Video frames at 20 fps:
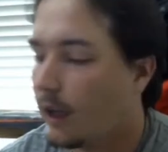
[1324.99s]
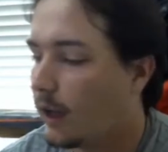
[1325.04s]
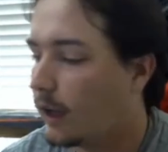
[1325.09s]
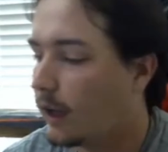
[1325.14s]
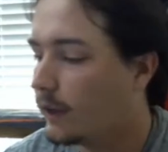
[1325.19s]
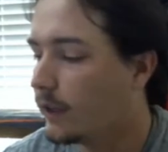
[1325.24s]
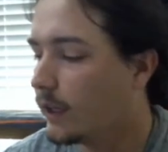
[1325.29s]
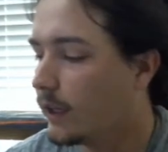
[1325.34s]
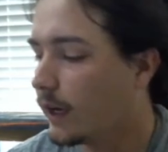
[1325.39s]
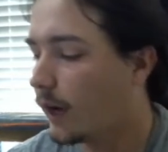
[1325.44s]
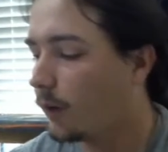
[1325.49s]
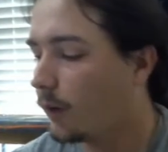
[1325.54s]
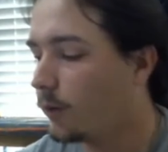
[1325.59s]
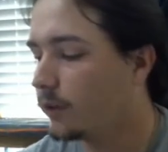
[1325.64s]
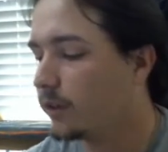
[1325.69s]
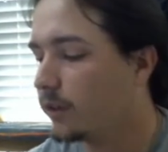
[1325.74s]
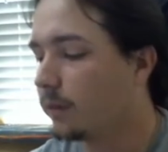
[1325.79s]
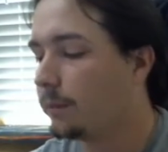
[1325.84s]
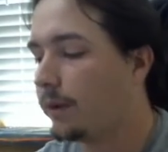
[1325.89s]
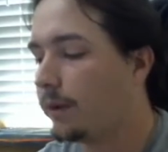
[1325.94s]
and then I
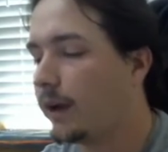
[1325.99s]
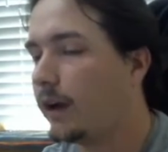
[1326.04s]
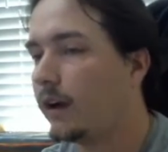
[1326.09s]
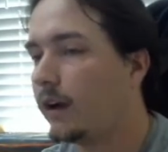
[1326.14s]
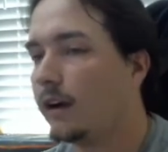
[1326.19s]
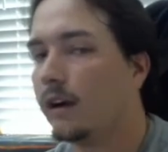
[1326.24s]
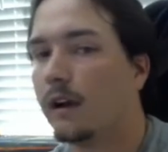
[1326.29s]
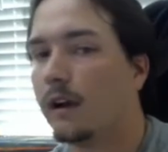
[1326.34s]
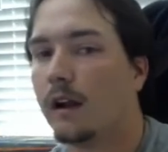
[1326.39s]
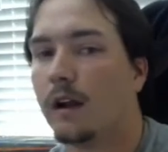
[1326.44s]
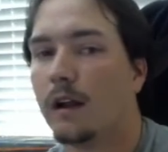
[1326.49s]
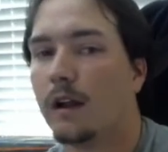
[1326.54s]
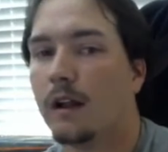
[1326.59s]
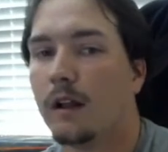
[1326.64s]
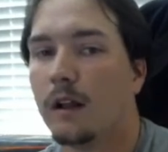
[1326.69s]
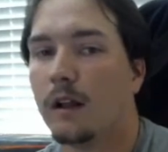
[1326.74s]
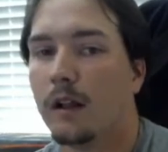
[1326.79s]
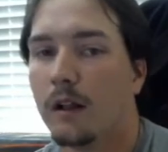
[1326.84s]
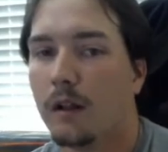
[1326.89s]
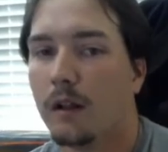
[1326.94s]
would compare
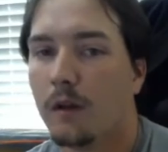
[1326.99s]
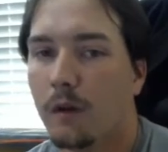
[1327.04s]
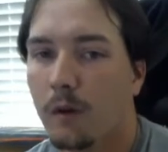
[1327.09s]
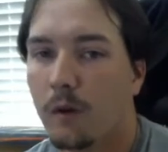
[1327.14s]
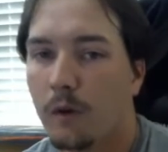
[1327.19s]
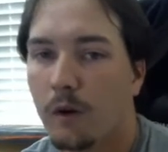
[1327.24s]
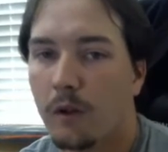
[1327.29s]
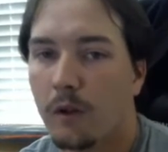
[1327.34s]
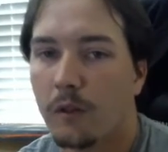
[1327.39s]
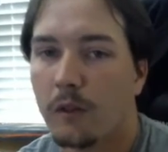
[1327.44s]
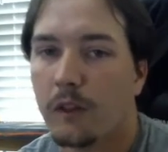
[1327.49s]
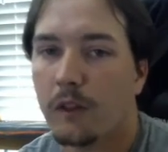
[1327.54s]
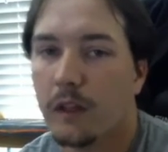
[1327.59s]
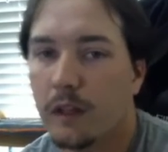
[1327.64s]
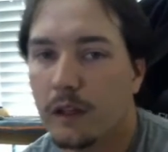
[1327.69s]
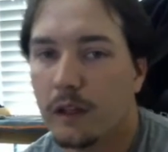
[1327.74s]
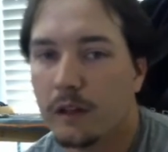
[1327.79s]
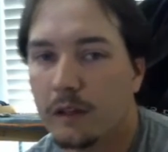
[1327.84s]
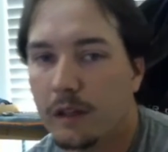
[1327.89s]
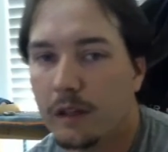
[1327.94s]

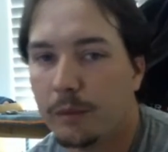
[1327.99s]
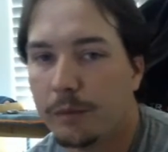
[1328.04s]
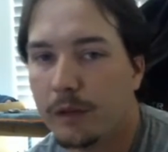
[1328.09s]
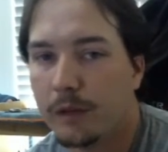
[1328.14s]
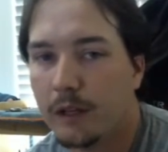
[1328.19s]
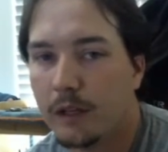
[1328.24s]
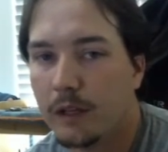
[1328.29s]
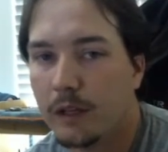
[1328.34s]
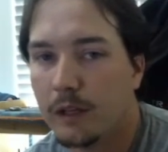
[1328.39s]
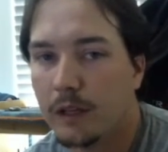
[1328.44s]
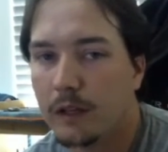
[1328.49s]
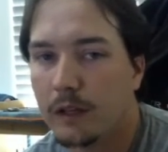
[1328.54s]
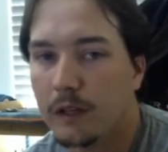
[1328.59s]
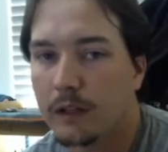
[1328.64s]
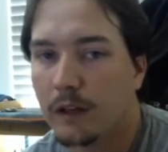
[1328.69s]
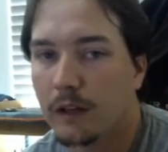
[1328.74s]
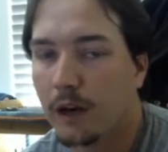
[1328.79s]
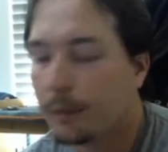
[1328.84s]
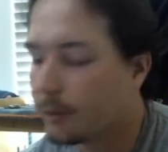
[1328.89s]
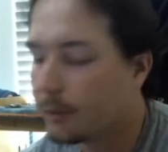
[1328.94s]
the DP in the
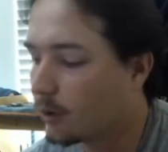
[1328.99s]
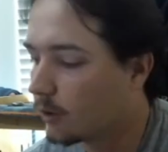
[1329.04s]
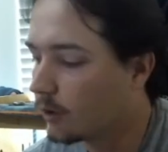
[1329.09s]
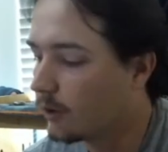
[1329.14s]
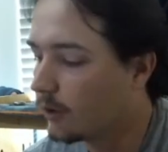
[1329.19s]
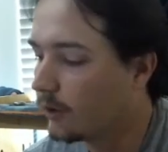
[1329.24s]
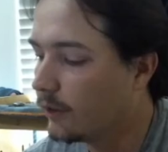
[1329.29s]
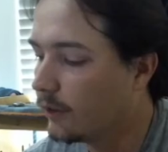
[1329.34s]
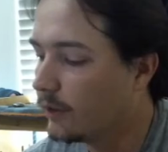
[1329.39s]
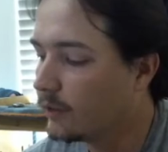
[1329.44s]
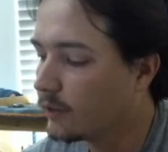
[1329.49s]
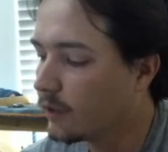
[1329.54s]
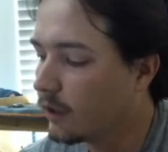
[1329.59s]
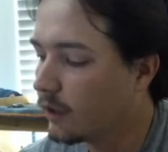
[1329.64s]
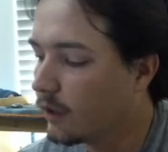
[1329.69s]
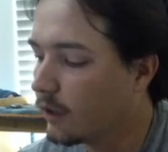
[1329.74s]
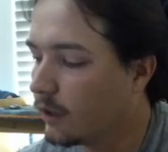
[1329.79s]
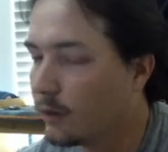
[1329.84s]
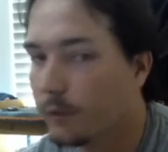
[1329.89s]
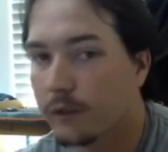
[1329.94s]
top corner of this
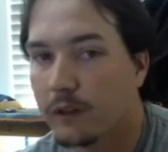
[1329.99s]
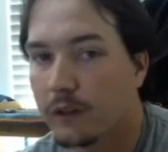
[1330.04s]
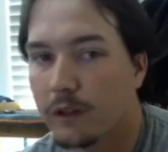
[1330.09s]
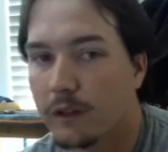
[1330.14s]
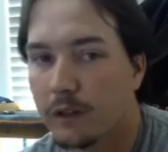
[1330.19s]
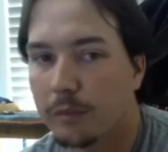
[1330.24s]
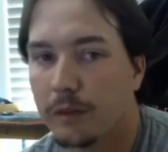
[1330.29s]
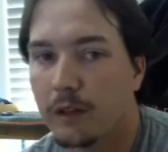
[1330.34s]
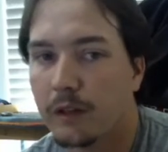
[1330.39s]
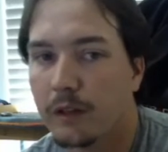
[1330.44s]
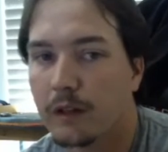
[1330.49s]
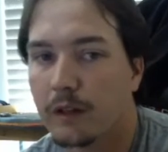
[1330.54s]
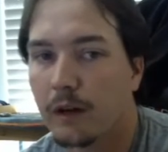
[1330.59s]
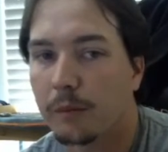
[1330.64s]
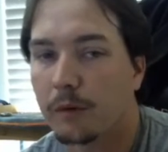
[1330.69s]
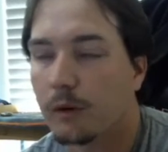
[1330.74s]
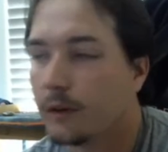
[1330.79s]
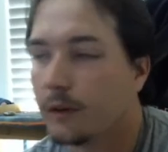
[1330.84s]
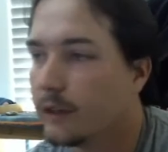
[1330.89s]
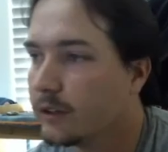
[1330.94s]
card with the DP in the top
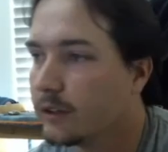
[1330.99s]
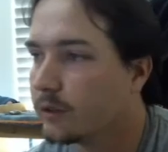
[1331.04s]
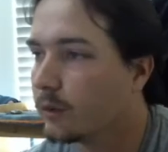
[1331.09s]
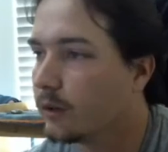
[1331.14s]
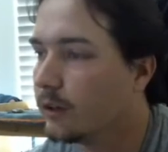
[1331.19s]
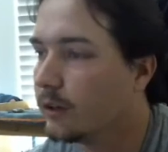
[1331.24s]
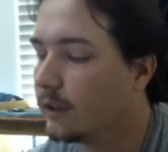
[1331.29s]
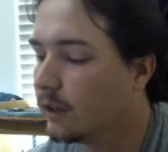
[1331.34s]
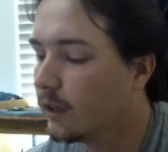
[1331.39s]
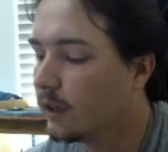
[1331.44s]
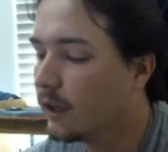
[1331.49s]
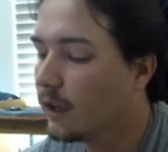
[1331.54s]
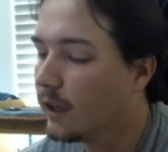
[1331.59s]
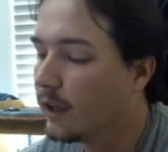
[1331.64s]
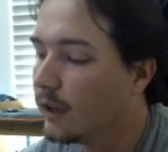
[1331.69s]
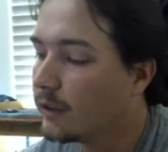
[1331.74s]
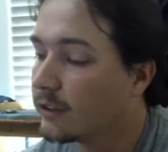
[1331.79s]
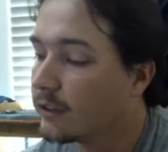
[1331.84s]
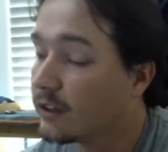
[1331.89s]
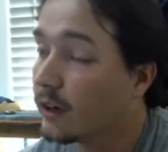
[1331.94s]
corner of this one.
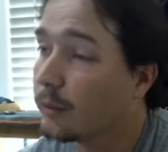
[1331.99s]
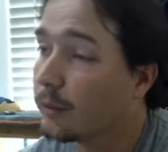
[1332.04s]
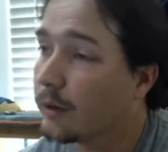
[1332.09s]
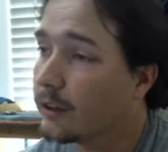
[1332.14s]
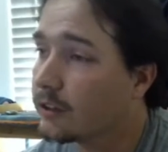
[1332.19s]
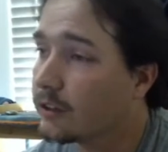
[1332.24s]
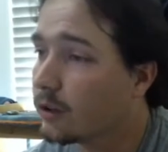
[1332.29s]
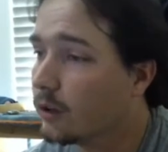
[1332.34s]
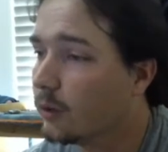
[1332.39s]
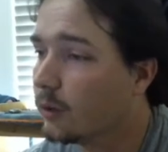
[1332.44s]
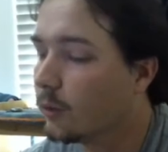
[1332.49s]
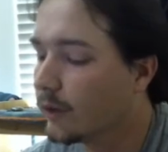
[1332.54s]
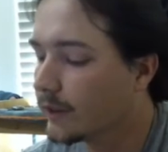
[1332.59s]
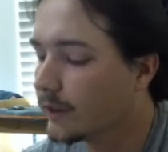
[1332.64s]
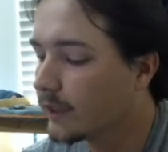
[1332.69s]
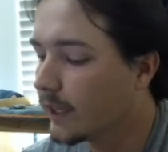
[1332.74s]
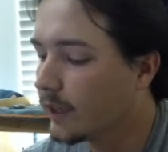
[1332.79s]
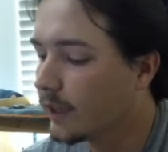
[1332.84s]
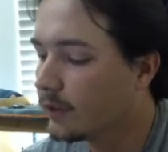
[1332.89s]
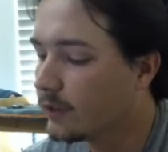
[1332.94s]
Starmon's only
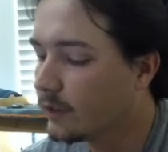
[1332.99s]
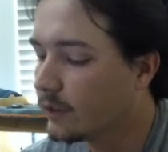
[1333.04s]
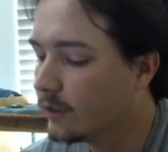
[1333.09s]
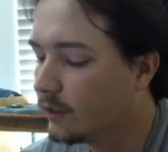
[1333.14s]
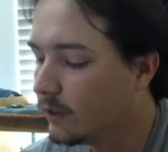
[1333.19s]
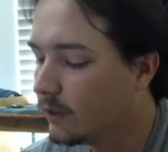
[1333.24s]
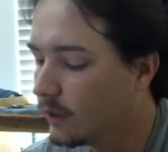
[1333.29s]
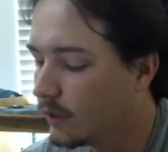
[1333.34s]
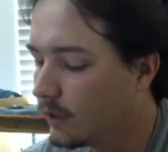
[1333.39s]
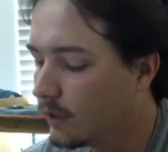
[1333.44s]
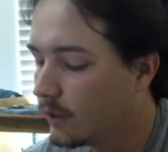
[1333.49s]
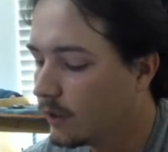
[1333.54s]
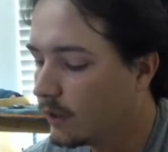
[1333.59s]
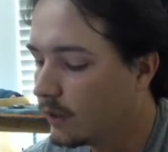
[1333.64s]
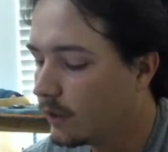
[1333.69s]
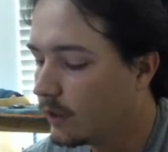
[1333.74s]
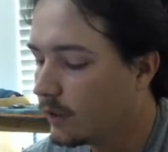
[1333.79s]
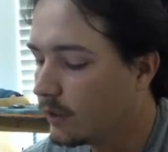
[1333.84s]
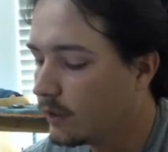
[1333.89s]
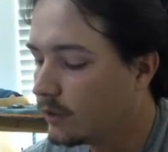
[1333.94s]
1,000.
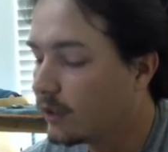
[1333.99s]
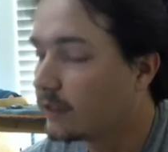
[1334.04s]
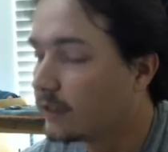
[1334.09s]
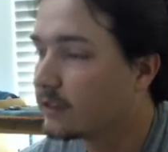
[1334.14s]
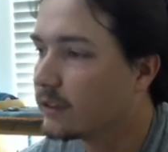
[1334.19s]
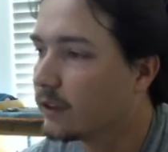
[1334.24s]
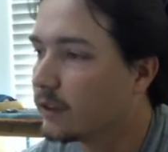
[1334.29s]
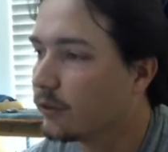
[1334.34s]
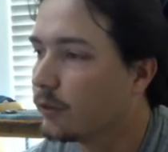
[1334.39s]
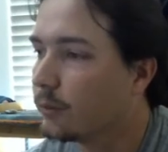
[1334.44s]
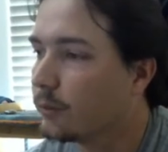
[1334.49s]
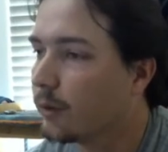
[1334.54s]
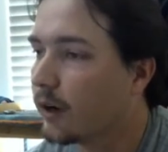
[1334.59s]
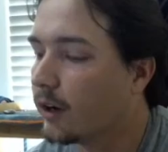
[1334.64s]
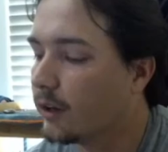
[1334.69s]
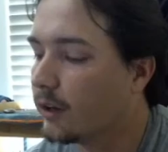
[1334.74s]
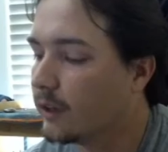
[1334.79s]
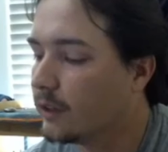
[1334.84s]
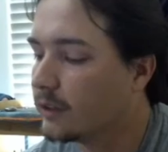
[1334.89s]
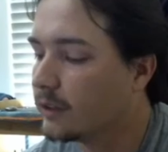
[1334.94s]
Jet
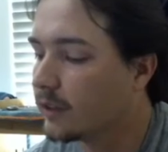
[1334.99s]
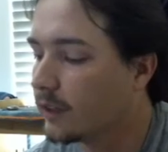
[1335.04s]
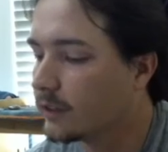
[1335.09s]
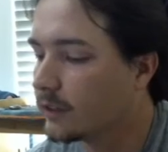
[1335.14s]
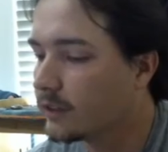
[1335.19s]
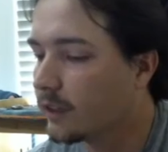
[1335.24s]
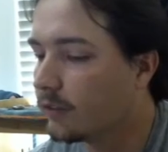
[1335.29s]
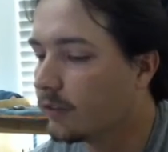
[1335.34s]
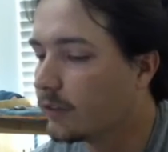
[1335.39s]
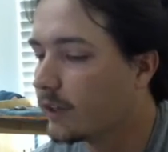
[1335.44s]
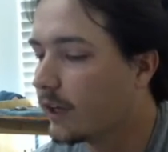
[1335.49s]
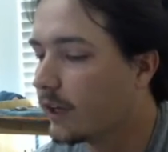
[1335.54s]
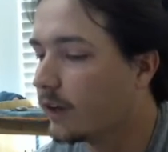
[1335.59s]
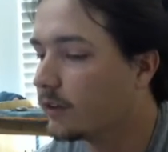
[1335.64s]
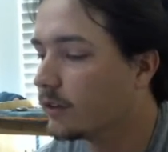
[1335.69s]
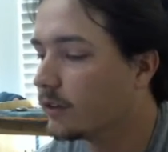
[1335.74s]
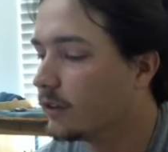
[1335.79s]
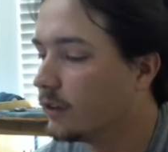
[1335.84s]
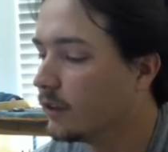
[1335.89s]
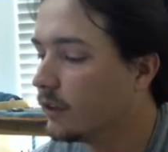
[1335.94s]
Sophimon is at
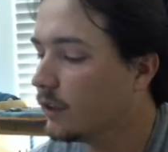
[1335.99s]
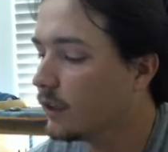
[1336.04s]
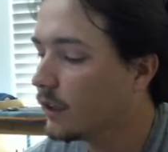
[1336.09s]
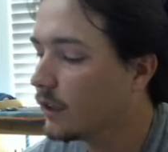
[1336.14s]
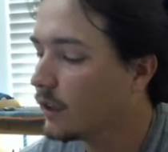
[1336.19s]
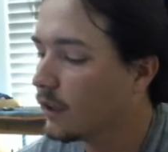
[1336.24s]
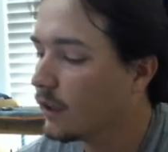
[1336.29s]
7,000.